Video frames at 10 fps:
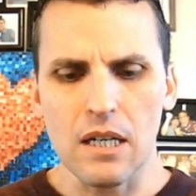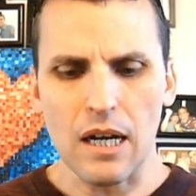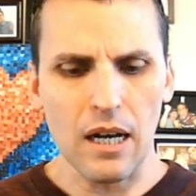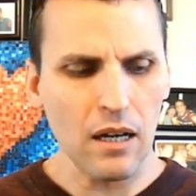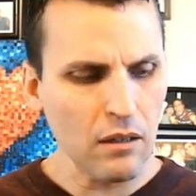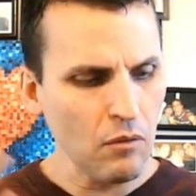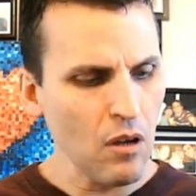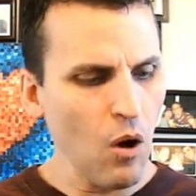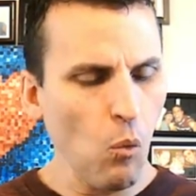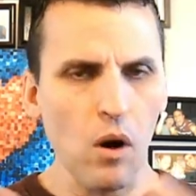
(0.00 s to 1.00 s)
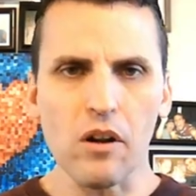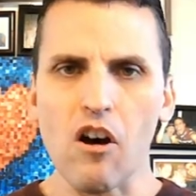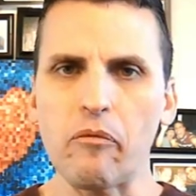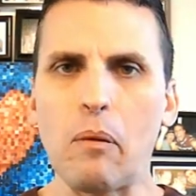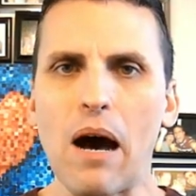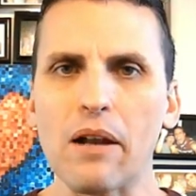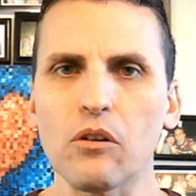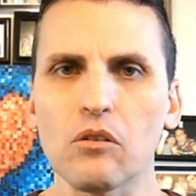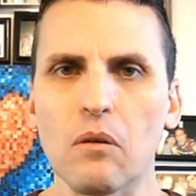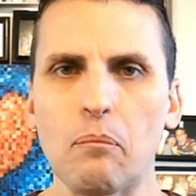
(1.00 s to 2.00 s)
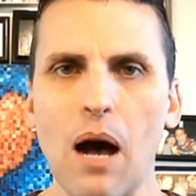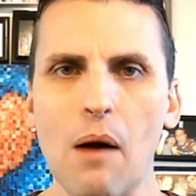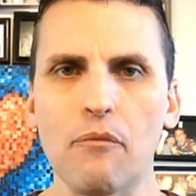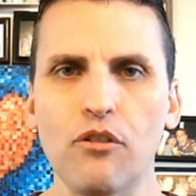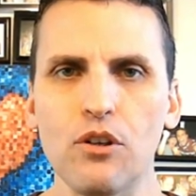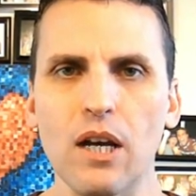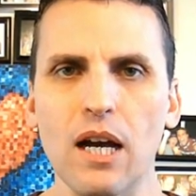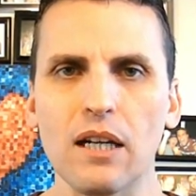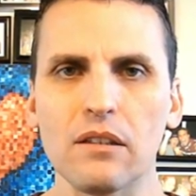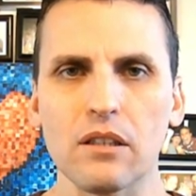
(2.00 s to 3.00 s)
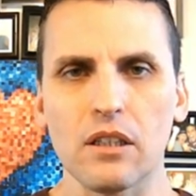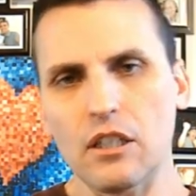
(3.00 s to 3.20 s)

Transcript: A one-off bottle pop for you guys,